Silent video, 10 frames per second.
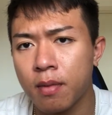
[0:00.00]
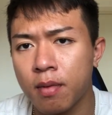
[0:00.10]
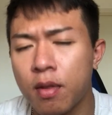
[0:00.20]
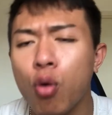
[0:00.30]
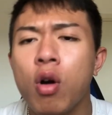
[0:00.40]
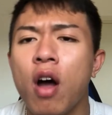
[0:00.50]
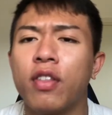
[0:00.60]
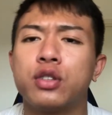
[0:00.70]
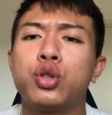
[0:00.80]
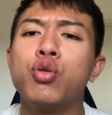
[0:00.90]
Though the
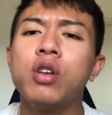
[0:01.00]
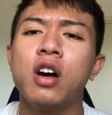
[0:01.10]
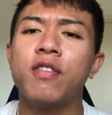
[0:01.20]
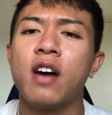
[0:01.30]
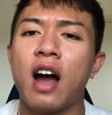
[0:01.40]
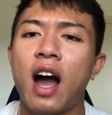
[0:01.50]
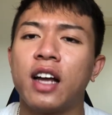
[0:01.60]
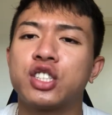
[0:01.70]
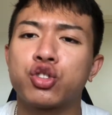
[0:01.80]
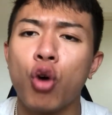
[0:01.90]
two loves are
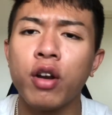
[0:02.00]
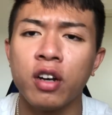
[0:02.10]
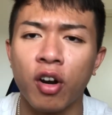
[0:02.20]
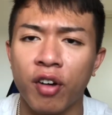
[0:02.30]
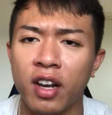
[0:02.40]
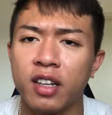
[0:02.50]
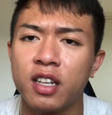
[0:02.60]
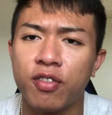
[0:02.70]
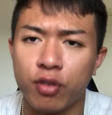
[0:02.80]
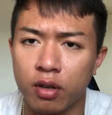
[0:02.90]
extraordinarily
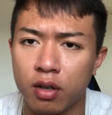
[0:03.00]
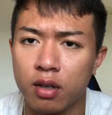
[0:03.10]
different,